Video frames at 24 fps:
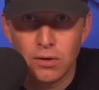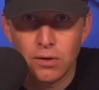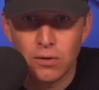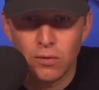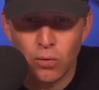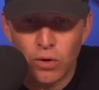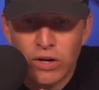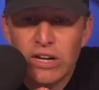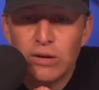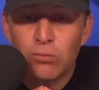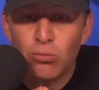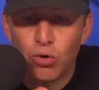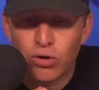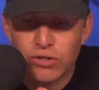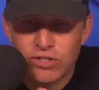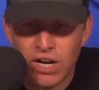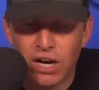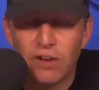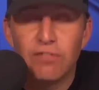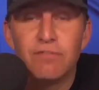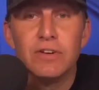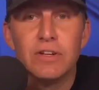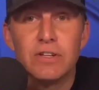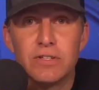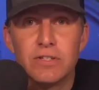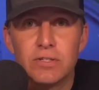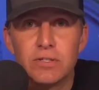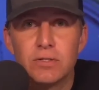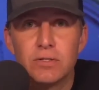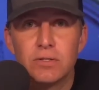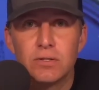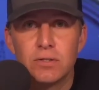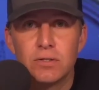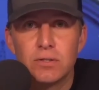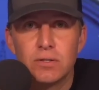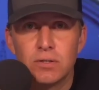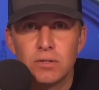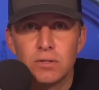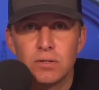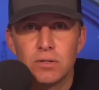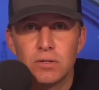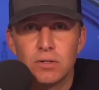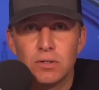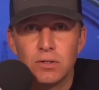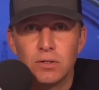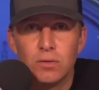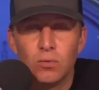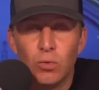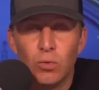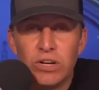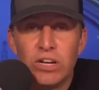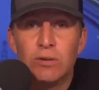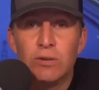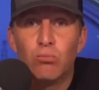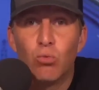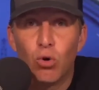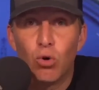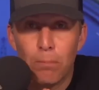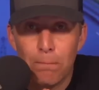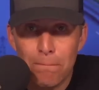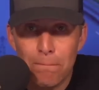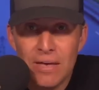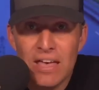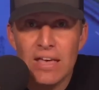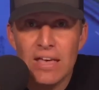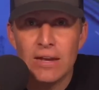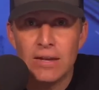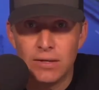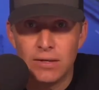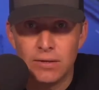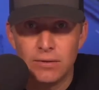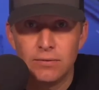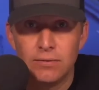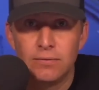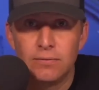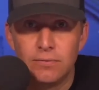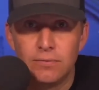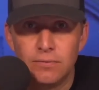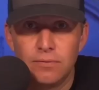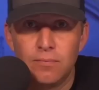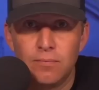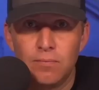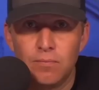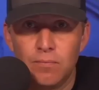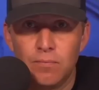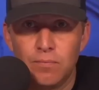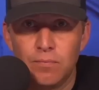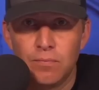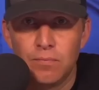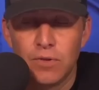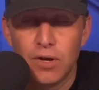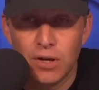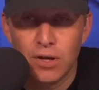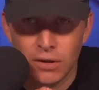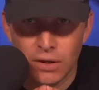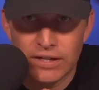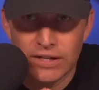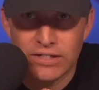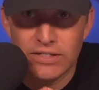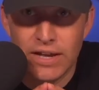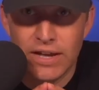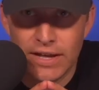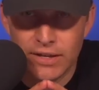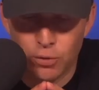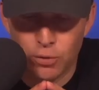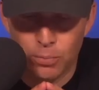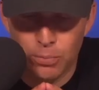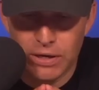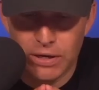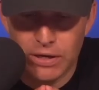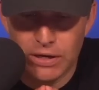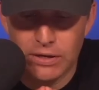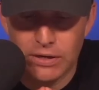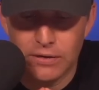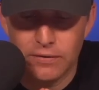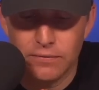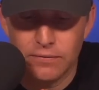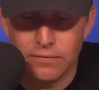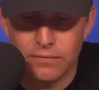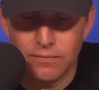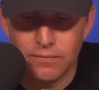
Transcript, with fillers: We need more toughness. We need more men like Daniel Penny.